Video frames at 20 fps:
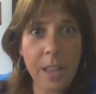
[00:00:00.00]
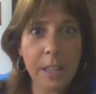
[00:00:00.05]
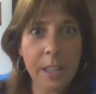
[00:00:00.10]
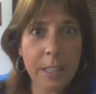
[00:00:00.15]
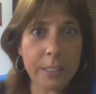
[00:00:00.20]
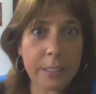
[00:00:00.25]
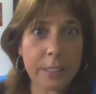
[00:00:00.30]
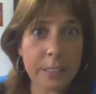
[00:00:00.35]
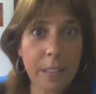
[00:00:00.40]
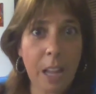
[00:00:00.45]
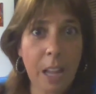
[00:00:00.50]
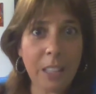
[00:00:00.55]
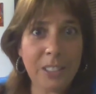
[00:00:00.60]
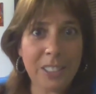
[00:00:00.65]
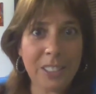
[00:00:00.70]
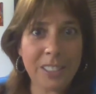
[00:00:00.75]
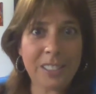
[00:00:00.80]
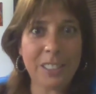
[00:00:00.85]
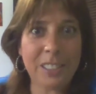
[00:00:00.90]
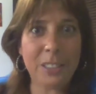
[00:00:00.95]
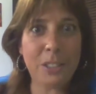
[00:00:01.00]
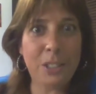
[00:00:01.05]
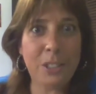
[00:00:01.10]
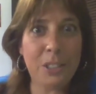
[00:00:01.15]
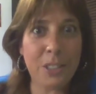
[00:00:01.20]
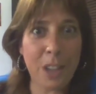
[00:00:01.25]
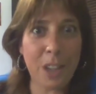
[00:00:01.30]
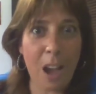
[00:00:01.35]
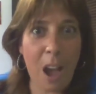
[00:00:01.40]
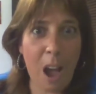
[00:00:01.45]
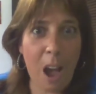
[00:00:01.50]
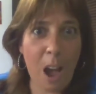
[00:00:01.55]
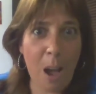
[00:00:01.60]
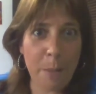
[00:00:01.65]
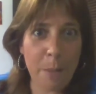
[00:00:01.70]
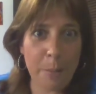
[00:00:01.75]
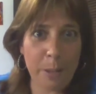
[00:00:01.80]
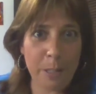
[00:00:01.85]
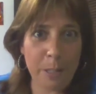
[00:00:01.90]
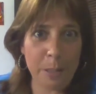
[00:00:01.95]
It's not just a
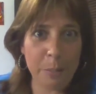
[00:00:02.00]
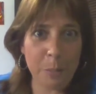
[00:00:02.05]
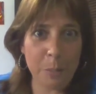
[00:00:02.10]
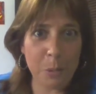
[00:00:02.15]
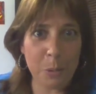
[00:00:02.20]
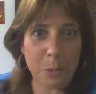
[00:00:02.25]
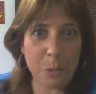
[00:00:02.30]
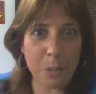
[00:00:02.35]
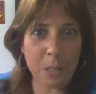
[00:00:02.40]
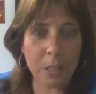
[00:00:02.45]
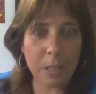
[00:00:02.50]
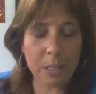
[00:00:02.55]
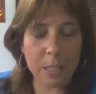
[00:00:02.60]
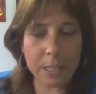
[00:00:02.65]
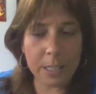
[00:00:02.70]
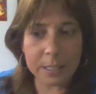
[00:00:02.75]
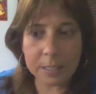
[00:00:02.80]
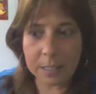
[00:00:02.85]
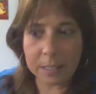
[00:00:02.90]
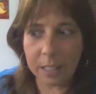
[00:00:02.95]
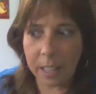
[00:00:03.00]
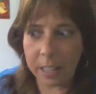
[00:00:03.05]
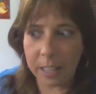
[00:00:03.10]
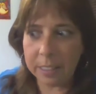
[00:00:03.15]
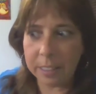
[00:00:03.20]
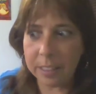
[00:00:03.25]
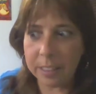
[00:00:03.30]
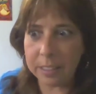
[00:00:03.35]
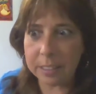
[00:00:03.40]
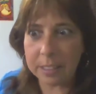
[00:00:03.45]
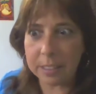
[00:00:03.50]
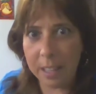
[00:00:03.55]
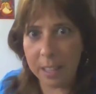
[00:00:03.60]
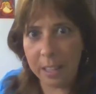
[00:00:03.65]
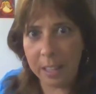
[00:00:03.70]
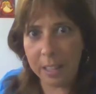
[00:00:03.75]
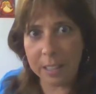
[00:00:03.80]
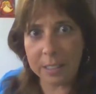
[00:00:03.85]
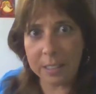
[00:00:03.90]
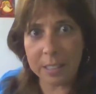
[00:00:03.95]
job anymore. It's like this
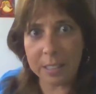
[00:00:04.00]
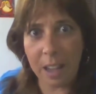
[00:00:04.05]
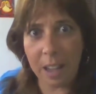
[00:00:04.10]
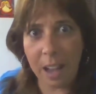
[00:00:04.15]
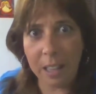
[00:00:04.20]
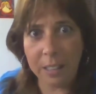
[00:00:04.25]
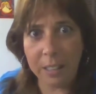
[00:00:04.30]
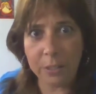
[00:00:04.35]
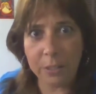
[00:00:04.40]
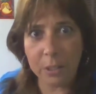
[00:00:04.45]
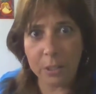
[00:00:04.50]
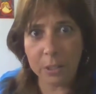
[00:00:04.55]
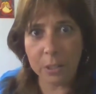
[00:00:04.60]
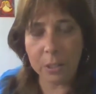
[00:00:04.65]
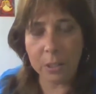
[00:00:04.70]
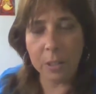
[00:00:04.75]
thing inside of you